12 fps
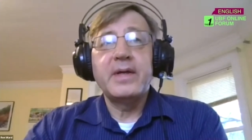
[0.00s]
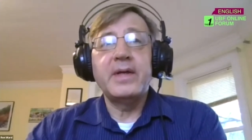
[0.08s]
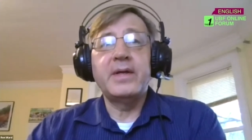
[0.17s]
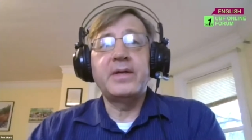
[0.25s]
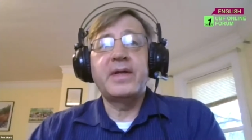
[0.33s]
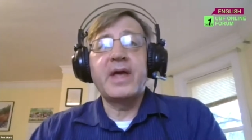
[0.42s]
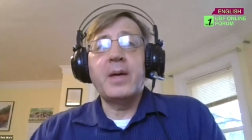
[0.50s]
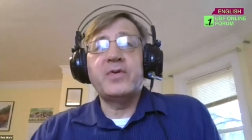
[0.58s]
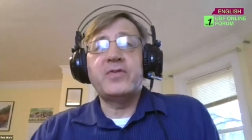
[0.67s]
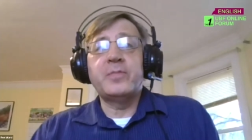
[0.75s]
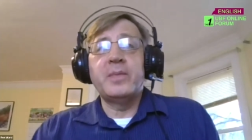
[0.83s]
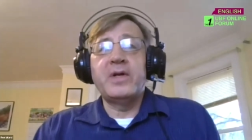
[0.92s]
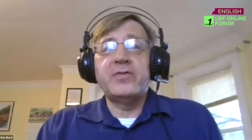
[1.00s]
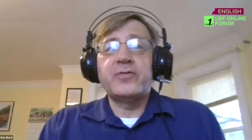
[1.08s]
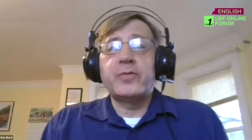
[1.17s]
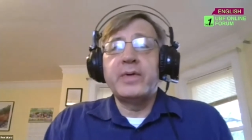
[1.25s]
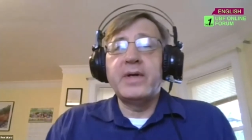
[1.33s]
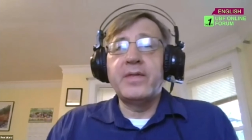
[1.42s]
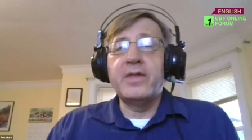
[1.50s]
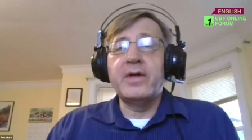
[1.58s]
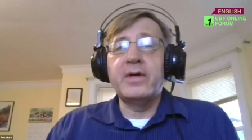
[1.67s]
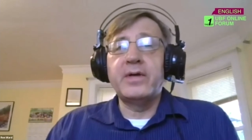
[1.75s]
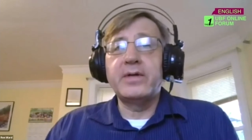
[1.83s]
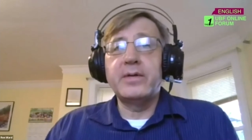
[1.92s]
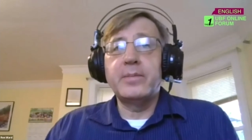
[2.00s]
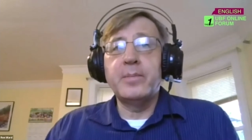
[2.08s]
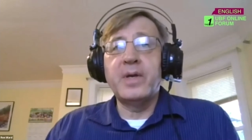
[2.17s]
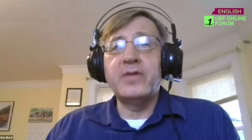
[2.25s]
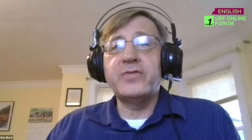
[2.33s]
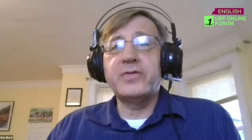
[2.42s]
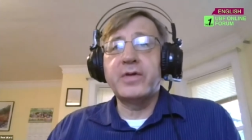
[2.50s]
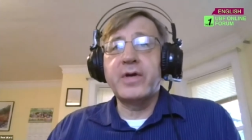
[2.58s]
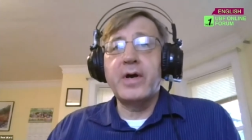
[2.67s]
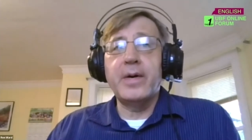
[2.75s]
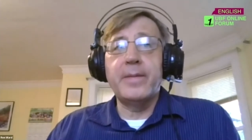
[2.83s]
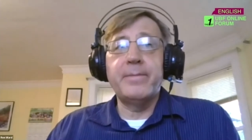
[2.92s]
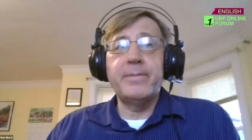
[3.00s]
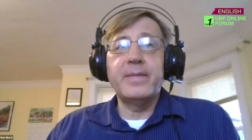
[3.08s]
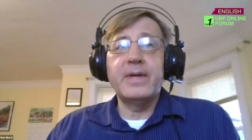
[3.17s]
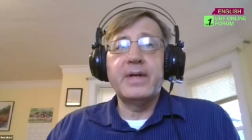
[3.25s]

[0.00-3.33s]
in campus ministry in the months to come.